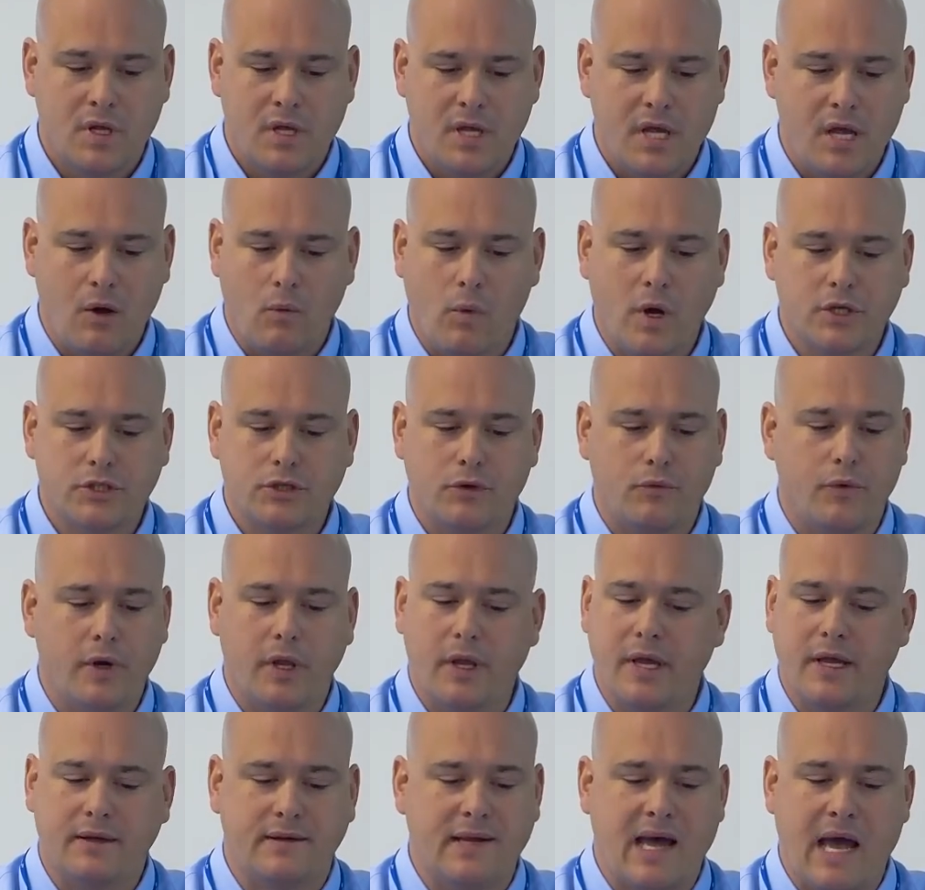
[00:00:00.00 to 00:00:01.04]
It wasn't
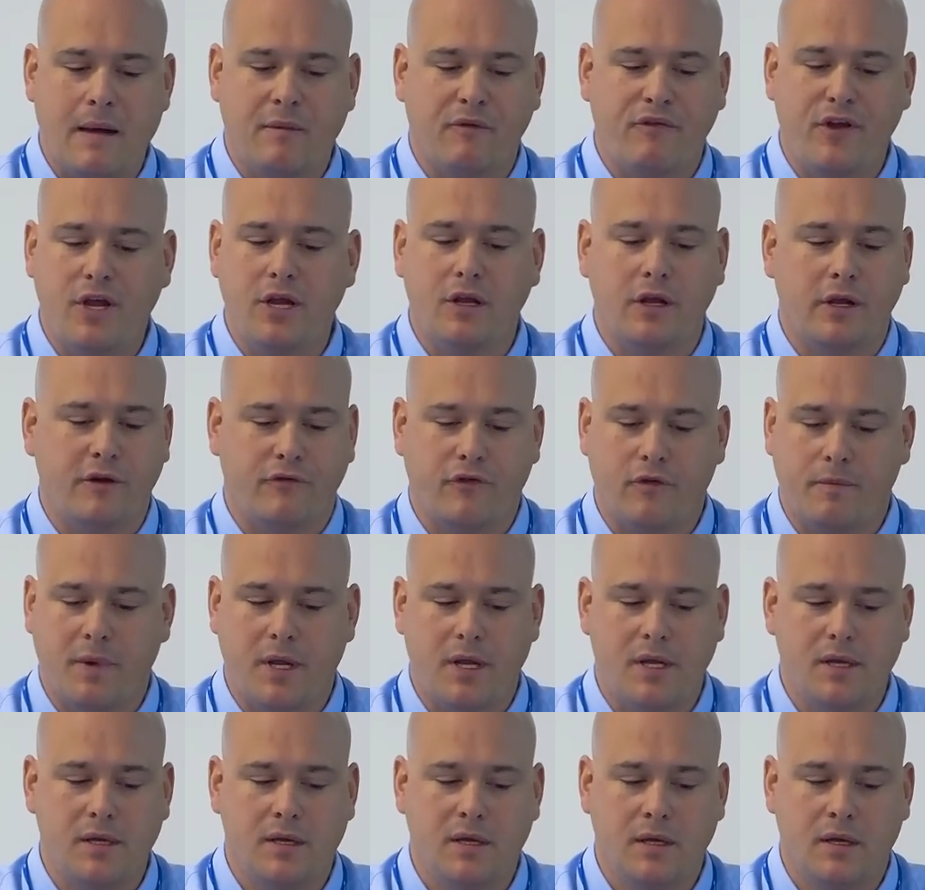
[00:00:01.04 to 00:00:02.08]
really a time of healing for
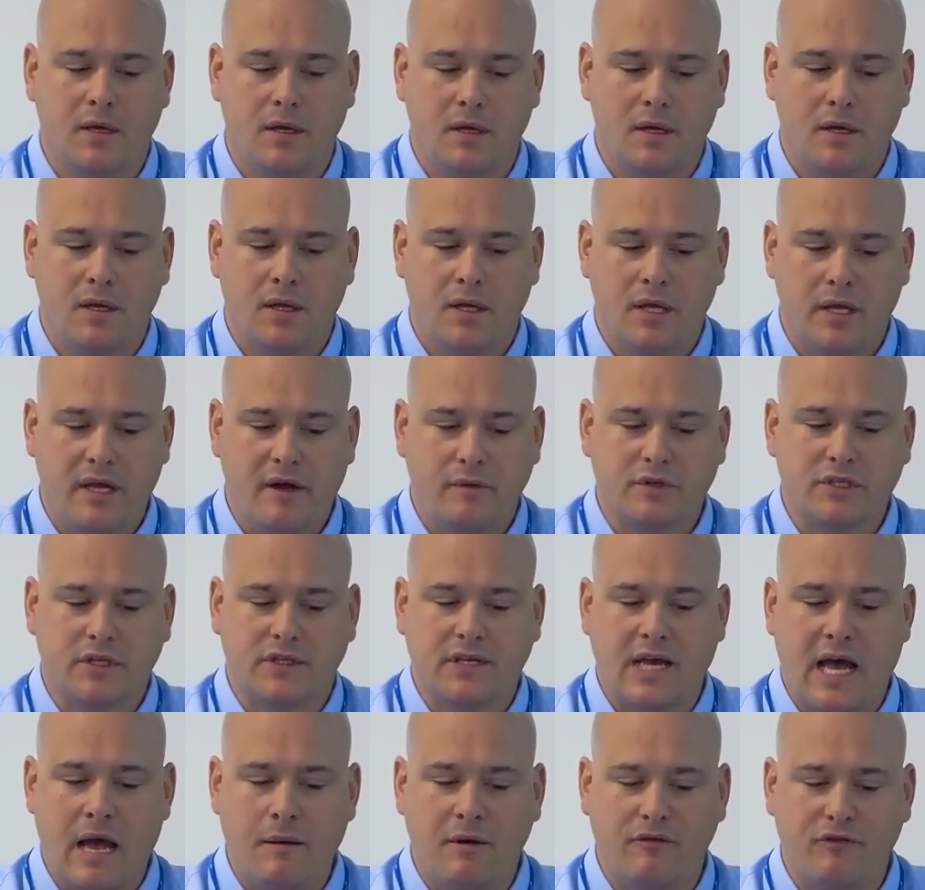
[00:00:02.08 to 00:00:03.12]
me. It was a
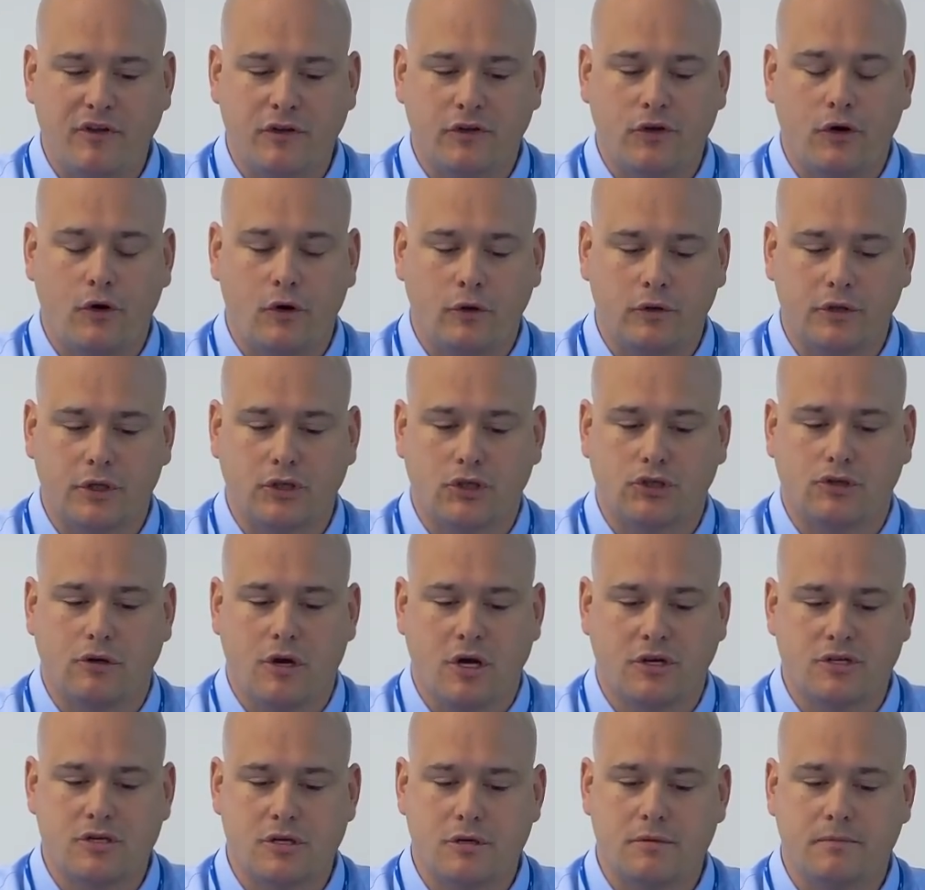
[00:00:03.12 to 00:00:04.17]
time of internal
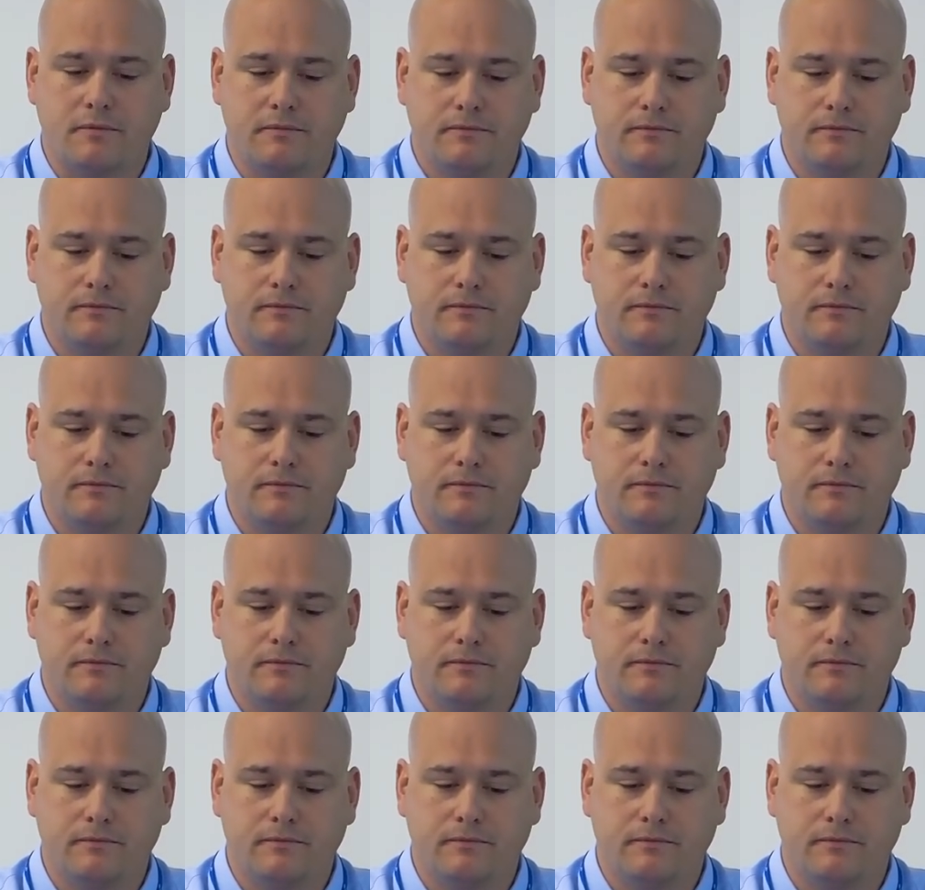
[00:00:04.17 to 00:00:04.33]
destruction.